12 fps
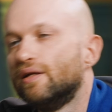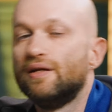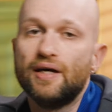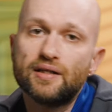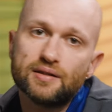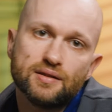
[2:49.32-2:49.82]

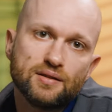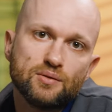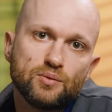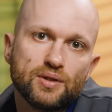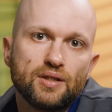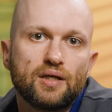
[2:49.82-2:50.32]
Next,
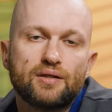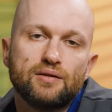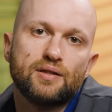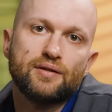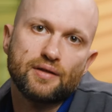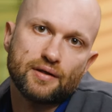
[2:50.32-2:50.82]
we
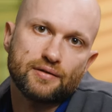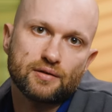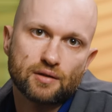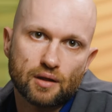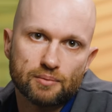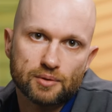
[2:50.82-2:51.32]
tackle another
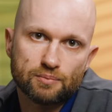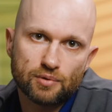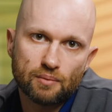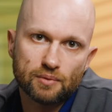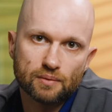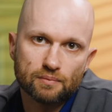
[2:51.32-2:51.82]
common
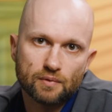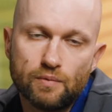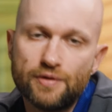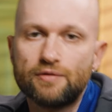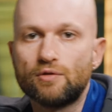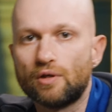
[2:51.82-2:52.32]
problem,
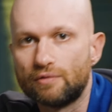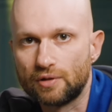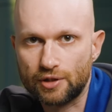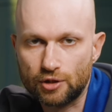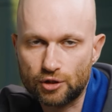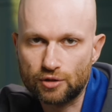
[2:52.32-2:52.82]

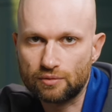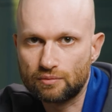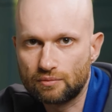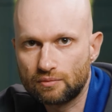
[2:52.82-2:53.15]
withdrawal issue.